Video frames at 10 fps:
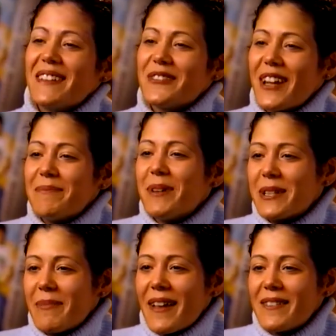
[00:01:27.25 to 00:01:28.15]
great
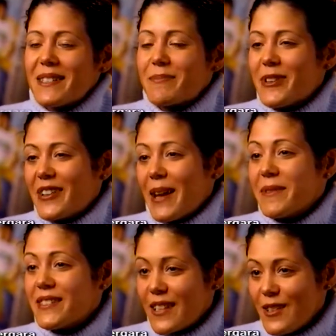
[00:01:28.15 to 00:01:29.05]
part about this program
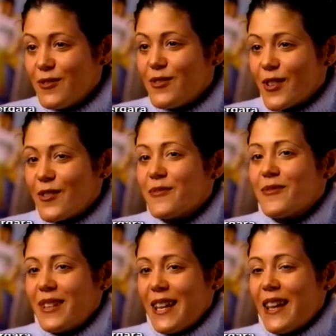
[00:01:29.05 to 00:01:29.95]
is that you don't
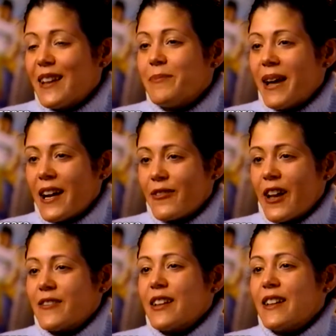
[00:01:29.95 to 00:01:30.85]
need a
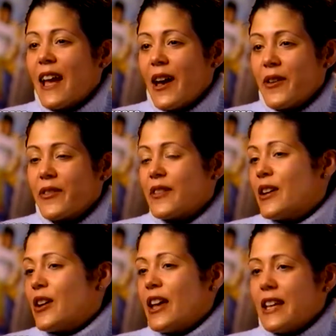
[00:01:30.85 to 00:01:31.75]
background in health,
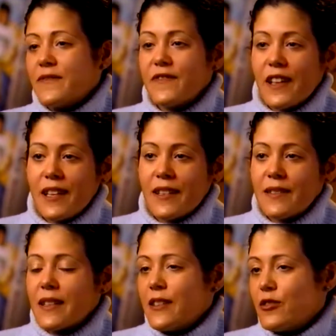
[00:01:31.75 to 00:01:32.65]
in
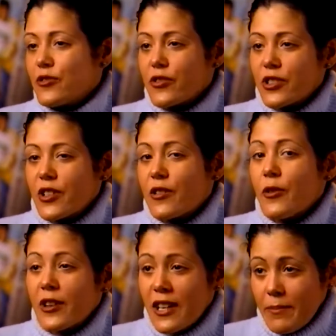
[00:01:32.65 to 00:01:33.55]
fitness, in nutrition,
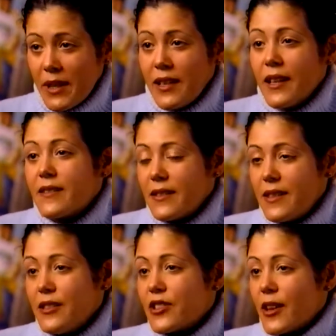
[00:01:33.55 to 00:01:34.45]
or in media to teach